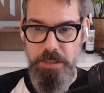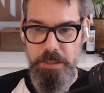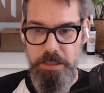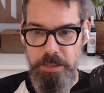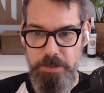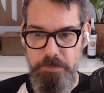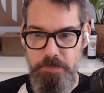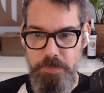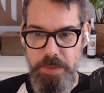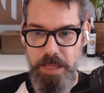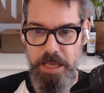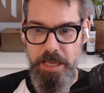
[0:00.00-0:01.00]

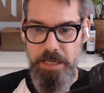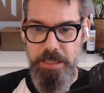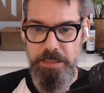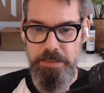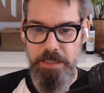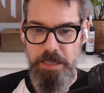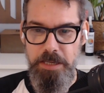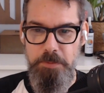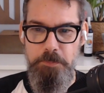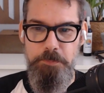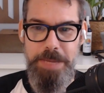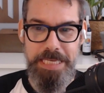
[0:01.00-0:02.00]
And
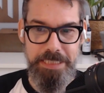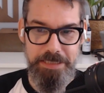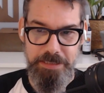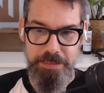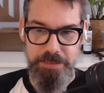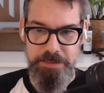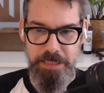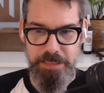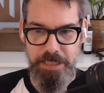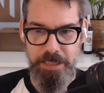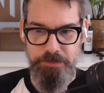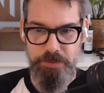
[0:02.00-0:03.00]
make
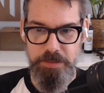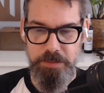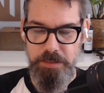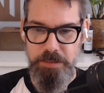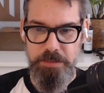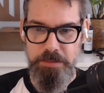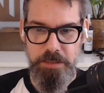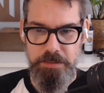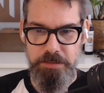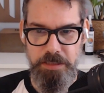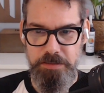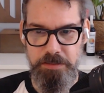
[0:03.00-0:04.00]
that effort.
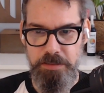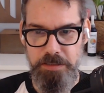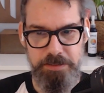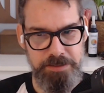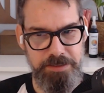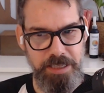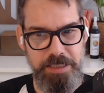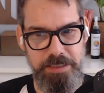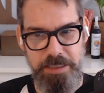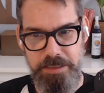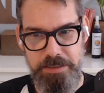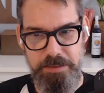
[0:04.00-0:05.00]
Not say
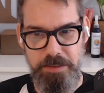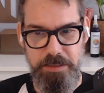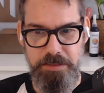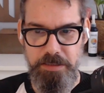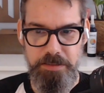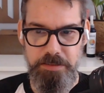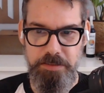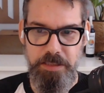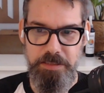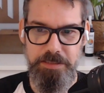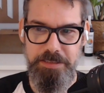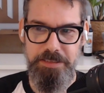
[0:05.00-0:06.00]
it,
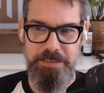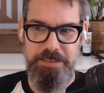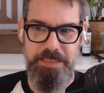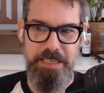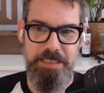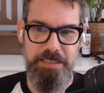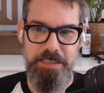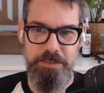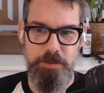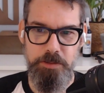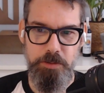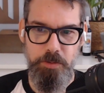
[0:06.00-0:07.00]
not think
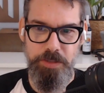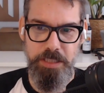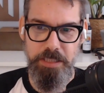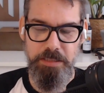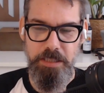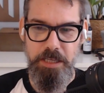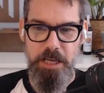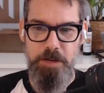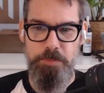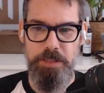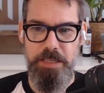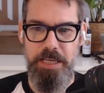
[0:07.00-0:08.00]
that you're doing it,
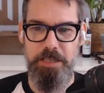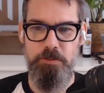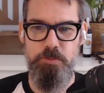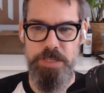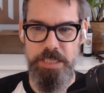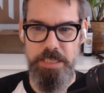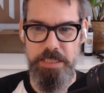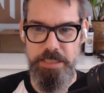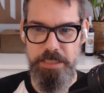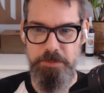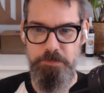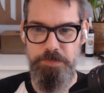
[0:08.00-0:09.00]
but like
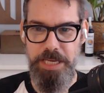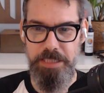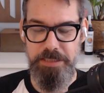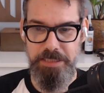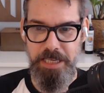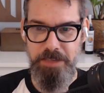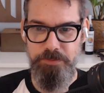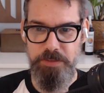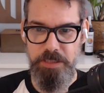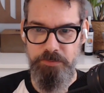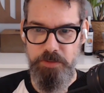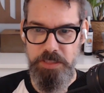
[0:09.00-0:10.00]
really make that
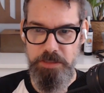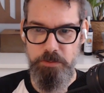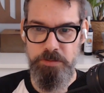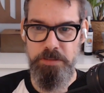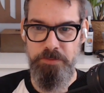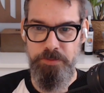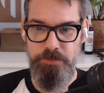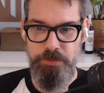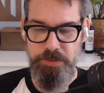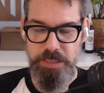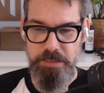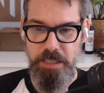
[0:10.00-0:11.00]
effort. If you need to suffer
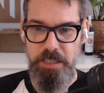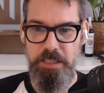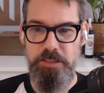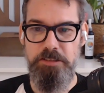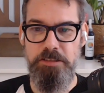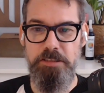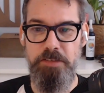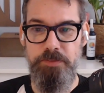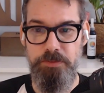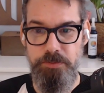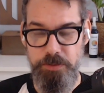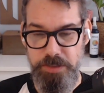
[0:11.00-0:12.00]
for it,
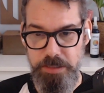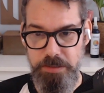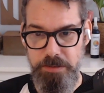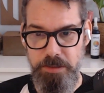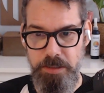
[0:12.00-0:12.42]
suffer for it.